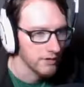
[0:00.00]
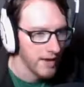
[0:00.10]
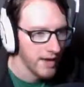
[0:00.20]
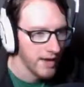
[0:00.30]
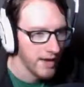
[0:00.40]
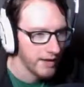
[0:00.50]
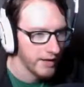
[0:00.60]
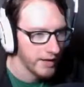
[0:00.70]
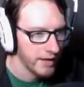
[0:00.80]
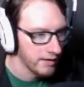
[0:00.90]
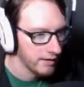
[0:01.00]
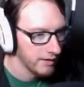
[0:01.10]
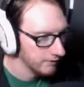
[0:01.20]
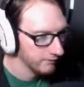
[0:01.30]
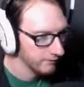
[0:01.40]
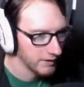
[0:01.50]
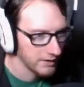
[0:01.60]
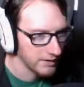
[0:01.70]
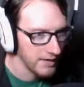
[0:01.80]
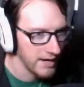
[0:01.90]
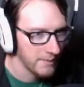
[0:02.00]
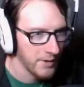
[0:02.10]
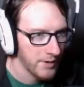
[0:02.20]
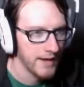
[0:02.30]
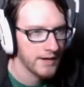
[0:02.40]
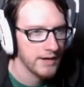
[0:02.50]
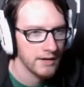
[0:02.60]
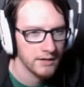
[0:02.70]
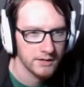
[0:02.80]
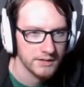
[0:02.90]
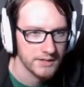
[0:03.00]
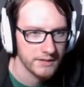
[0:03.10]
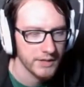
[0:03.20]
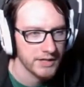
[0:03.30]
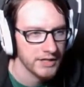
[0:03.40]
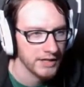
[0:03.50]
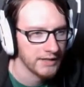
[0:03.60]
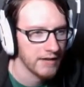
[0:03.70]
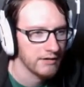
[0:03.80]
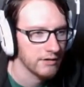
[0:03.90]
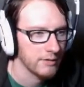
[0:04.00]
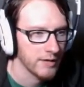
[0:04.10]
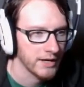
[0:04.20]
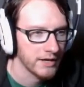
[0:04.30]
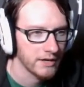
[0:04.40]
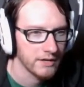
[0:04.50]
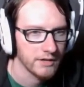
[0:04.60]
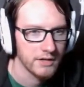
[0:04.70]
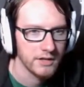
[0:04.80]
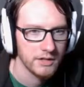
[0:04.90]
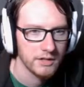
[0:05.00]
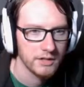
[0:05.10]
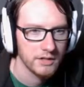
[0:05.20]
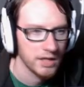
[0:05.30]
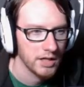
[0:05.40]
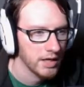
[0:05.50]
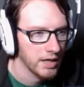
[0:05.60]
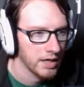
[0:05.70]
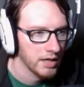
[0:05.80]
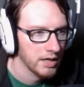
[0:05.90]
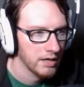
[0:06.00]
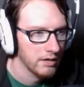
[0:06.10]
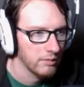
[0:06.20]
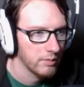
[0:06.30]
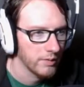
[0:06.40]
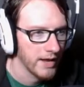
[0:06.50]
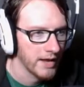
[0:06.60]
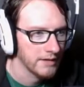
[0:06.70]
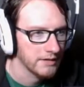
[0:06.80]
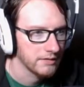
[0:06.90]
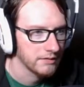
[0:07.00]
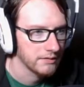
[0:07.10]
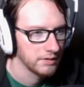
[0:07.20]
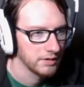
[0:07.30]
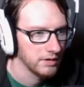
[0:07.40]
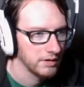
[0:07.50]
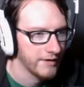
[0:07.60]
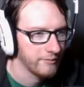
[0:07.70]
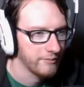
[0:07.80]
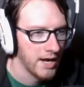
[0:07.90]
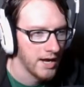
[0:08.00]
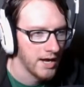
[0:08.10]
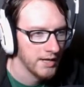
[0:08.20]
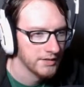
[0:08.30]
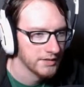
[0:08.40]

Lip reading: have a data pad here. Let's see if we can check that real quick. What are we at? Life Pod